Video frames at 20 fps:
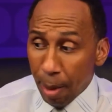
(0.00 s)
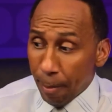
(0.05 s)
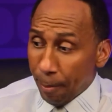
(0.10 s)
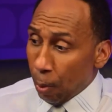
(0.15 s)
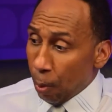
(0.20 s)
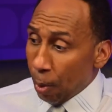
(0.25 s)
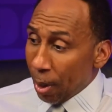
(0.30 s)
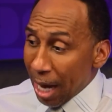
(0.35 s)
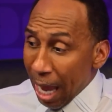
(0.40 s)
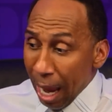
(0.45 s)

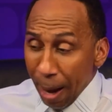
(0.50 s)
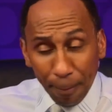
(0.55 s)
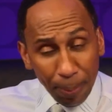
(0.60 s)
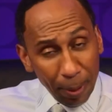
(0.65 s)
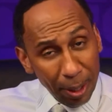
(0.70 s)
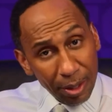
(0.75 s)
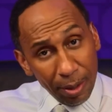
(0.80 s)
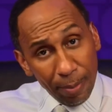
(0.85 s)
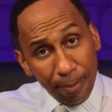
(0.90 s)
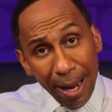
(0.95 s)
But when that
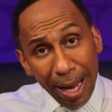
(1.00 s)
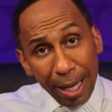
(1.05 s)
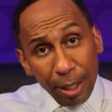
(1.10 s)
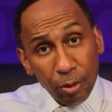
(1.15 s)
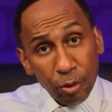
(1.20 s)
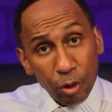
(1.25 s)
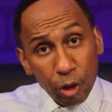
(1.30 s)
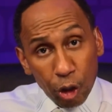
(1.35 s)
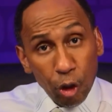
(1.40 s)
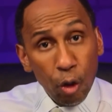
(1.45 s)
brother
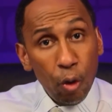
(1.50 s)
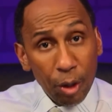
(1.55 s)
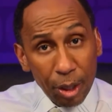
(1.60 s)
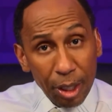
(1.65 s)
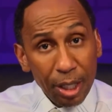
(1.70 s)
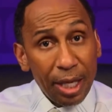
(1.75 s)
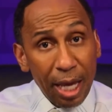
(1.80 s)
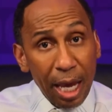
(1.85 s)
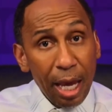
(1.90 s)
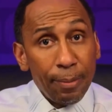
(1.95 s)
Michael
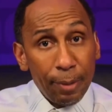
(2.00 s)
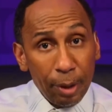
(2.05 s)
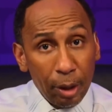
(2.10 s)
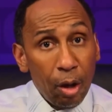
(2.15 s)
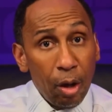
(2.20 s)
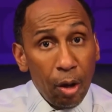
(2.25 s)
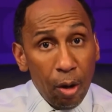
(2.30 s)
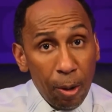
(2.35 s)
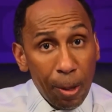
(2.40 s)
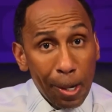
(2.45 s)
Jordan came
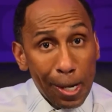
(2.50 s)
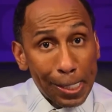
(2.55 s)
along,